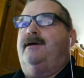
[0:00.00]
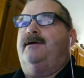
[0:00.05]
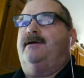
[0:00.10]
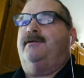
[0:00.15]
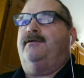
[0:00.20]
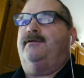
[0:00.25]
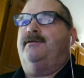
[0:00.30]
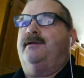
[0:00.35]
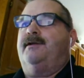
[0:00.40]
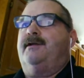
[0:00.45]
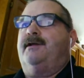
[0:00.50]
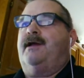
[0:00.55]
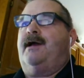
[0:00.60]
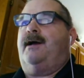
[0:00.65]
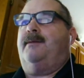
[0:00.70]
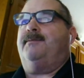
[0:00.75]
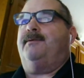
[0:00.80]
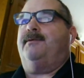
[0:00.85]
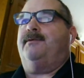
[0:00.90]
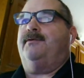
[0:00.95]
other than
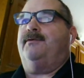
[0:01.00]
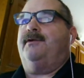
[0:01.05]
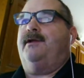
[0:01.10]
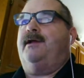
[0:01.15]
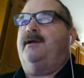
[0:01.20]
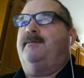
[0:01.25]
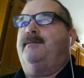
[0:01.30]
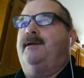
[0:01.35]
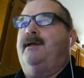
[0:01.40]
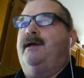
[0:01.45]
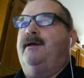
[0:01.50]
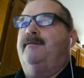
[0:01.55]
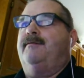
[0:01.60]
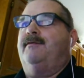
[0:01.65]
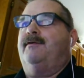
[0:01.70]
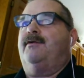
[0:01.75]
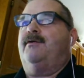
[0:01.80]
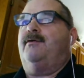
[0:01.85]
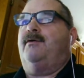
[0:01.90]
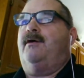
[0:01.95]
copying their name and
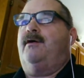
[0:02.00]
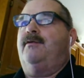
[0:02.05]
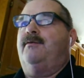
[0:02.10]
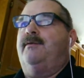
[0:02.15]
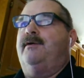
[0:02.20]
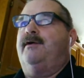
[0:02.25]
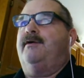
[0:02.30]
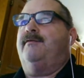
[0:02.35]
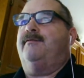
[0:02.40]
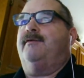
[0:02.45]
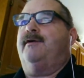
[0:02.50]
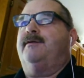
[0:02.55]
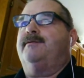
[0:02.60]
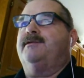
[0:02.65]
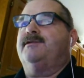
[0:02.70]
having to go all the way over,